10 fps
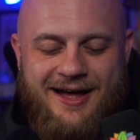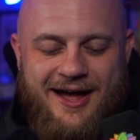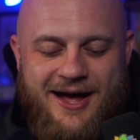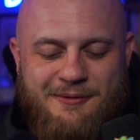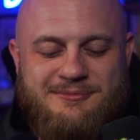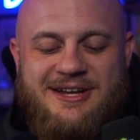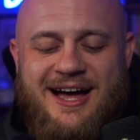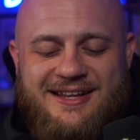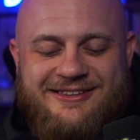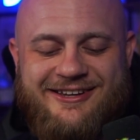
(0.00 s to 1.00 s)

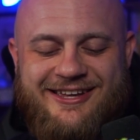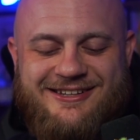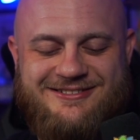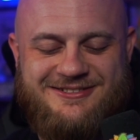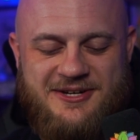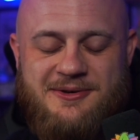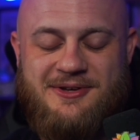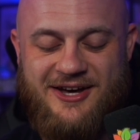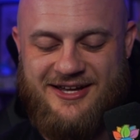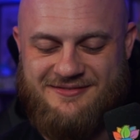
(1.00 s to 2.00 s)
Not looking too
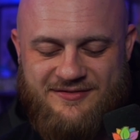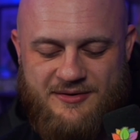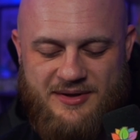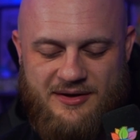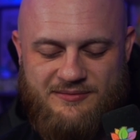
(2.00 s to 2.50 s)
good for me.